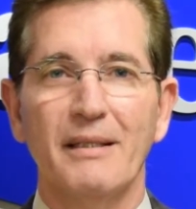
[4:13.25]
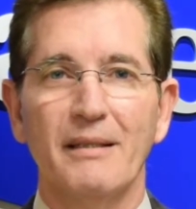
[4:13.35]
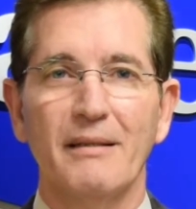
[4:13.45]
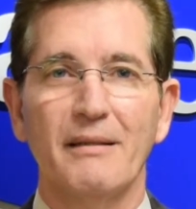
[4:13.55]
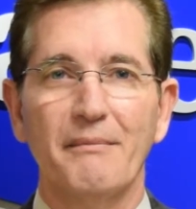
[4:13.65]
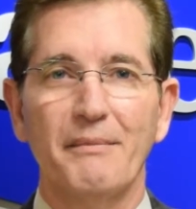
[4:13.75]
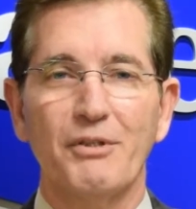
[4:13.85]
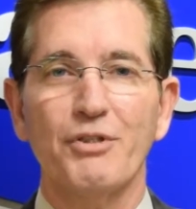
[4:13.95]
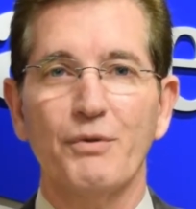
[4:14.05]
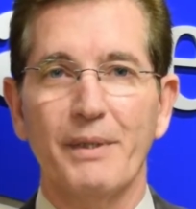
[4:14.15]
uh,
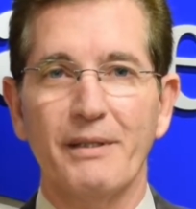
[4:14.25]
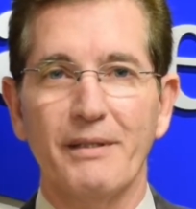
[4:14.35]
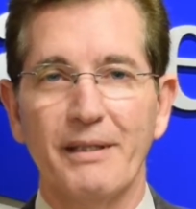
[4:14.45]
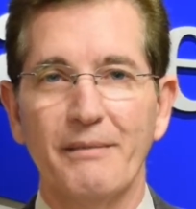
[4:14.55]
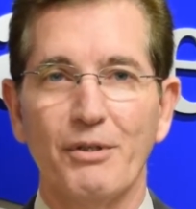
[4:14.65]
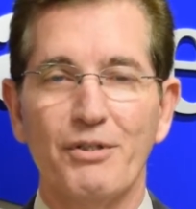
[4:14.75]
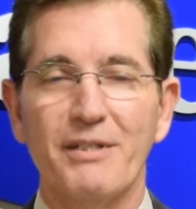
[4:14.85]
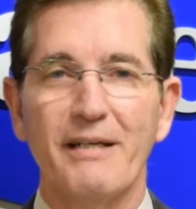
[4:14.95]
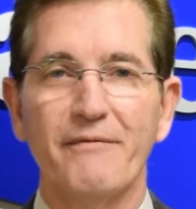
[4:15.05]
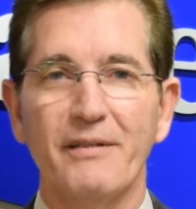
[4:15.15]
much quicker and much
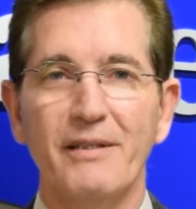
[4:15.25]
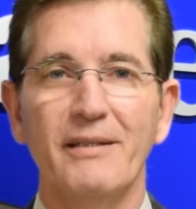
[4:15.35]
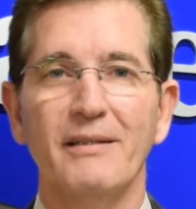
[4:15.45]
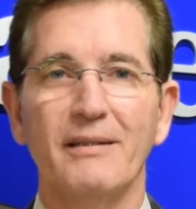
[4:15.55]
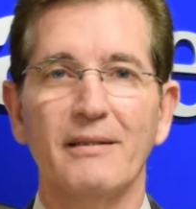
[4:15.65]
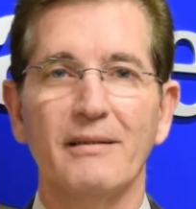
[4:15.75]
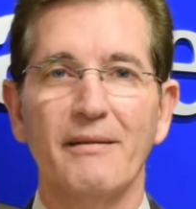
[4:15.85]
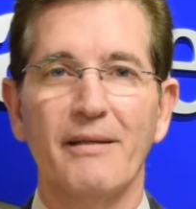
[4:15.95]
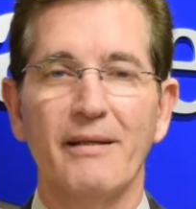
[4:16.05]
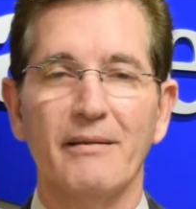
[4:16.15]
safer.
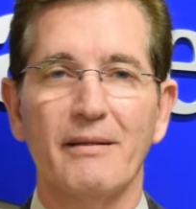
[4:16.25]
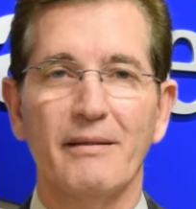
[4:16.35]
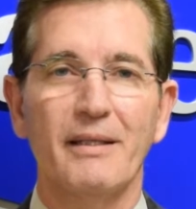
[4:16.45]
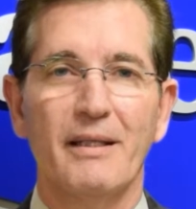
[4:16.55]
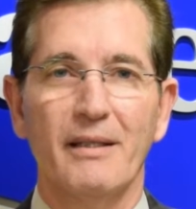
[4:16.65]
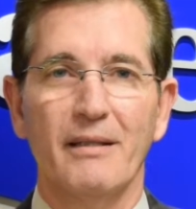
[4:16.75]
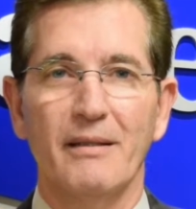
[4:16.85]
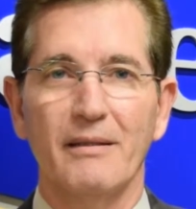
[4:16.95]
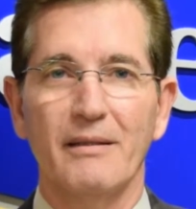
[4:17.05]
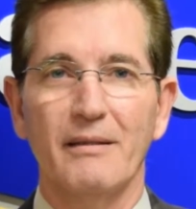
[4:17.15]
Uh, they are
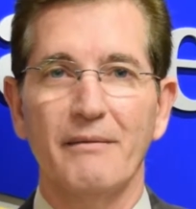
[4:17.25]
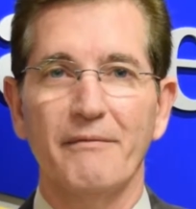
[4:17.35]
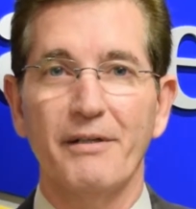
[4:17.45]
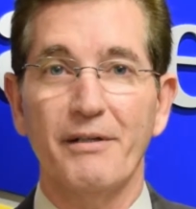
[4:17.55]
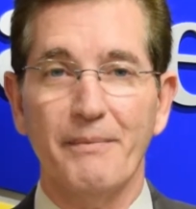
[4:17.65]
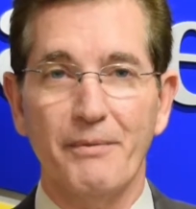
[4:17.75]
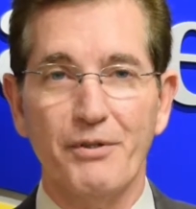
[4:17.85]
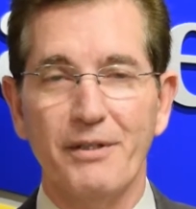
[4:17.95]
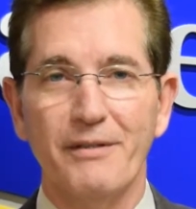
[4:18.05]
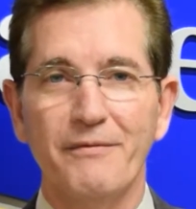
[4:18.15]
uh, very
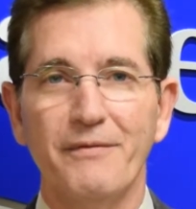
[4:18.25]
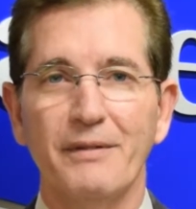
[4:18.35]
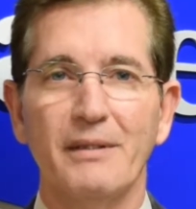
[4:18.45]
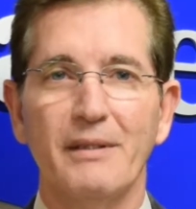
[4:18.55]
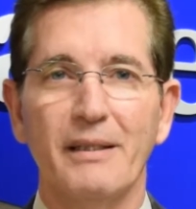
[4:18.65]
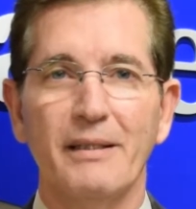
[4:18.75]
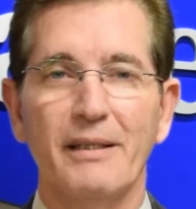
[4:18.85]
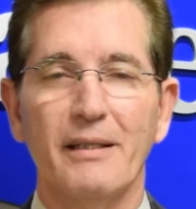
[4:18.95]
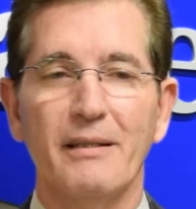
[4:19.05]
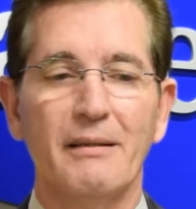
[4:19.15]
appreciative uh,
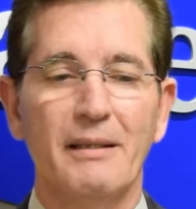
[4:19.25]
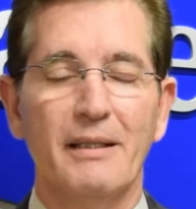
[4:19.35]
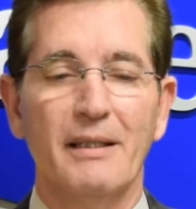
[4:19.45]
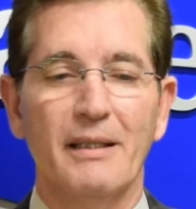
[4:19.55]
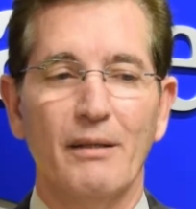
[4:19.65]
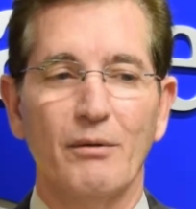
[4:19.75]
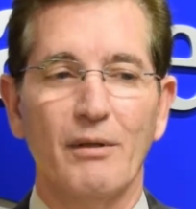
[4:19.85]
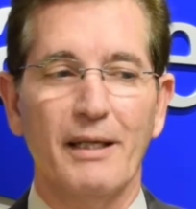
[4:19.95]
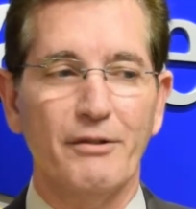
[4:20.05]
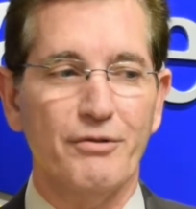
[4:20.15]
and. Uh, I would
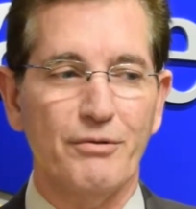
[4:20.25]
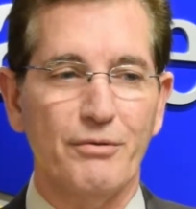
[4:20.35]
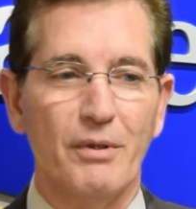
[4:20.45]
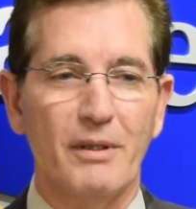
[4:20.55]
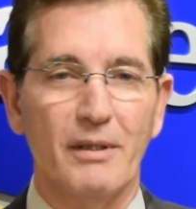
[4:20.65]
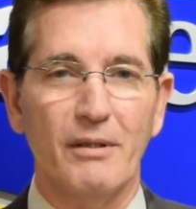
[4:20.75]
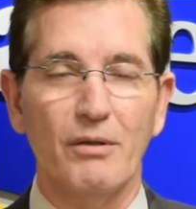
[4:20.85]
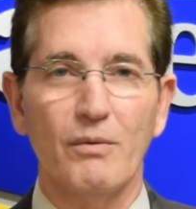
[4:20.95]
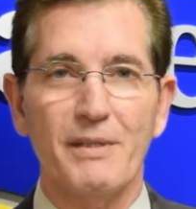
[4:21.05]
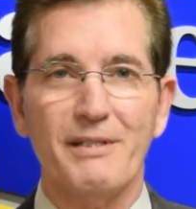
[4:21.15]
like to uh,
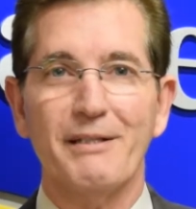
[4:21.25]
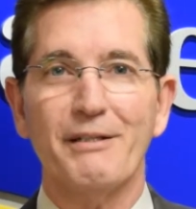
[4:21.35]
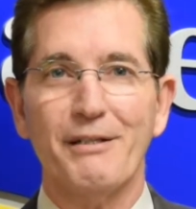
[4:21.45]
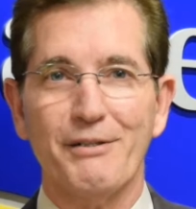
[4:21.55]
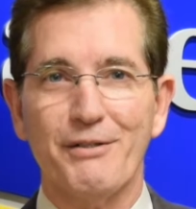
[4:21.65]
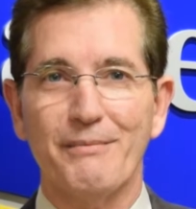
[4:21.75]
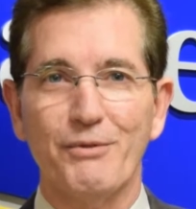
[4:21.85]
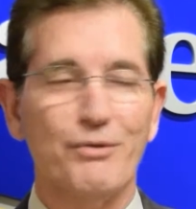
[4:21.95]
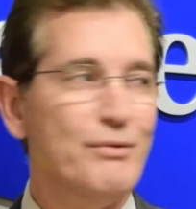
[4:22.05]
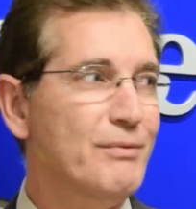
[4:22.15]
always encourage them
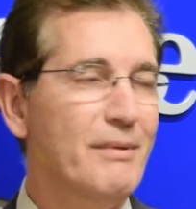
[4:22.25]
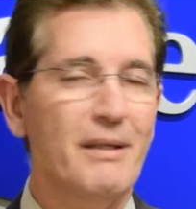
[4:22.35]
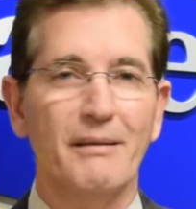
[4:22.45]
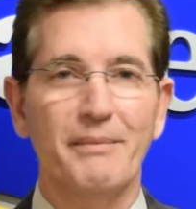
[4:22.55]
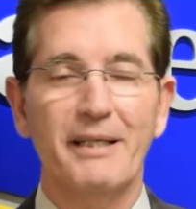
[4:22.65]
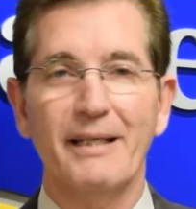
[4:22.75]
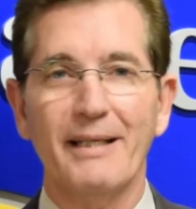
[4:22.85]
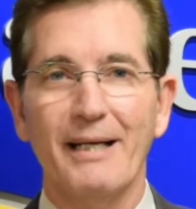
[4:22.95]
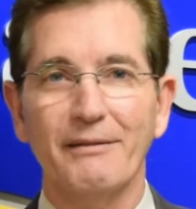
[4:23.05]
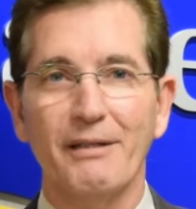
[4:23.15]
to uh, be in
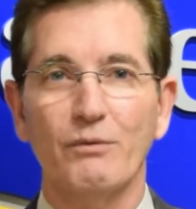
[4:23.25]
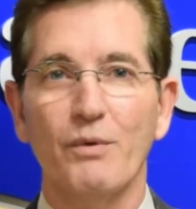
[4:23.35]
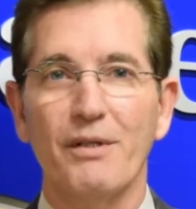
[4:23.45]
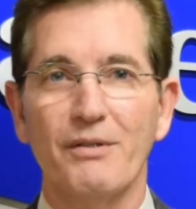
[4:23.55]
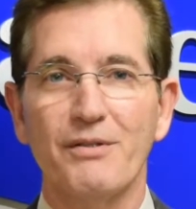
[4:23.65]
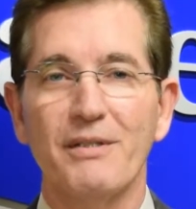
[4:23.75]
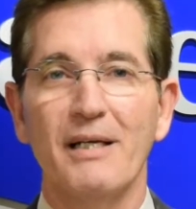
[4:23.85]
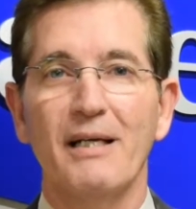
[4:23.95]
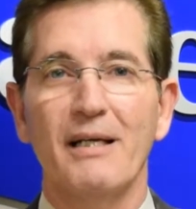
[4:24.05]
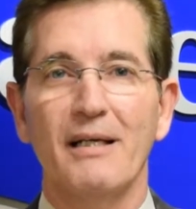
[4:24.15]
contact with us
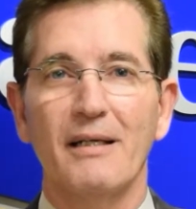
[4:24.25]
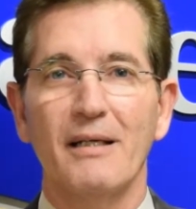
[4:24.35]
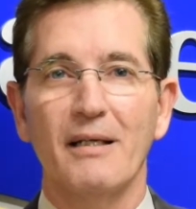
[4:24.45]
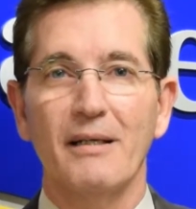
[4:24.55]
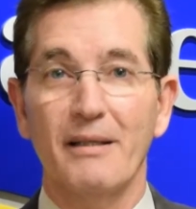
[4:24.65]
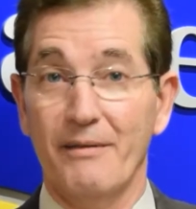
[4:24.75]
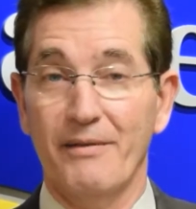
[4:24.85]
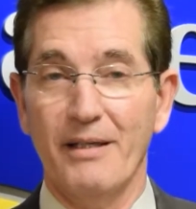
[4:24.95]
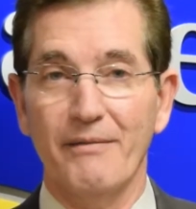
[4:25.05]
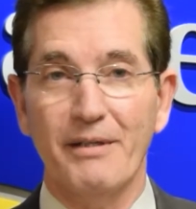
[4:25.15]
uh, if
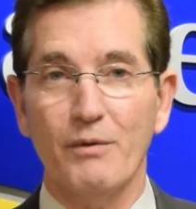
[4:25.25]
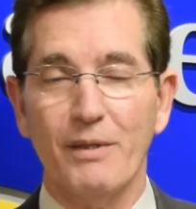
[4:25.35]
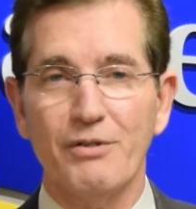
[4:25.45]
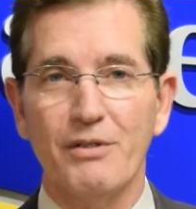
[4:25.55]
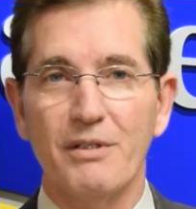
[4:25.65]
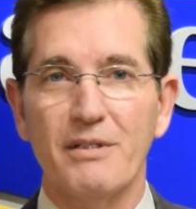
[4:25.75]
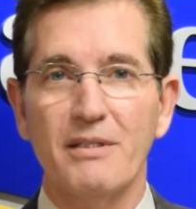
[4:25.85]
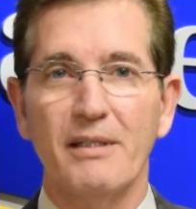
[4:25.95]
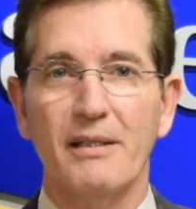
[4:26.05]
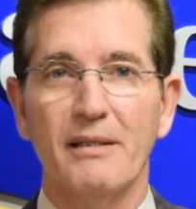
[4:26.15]
they have any
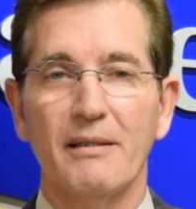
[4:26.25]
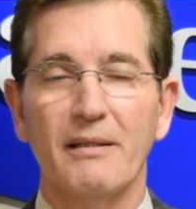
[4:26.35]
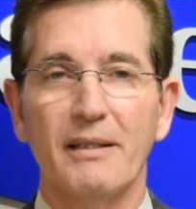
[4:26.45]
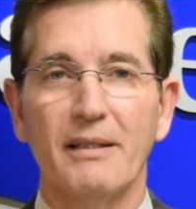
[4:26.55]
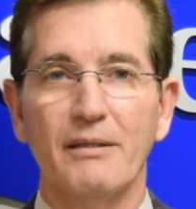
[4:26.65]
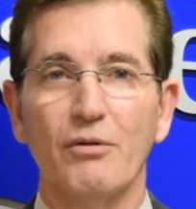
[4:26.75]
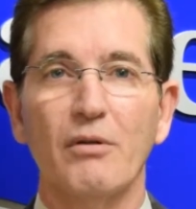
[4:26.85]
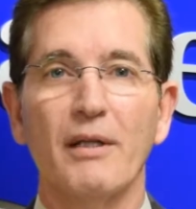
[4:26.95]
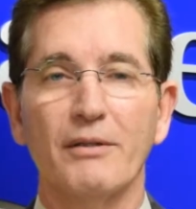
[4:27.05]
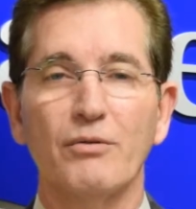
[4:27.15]
questions, uh, and good luck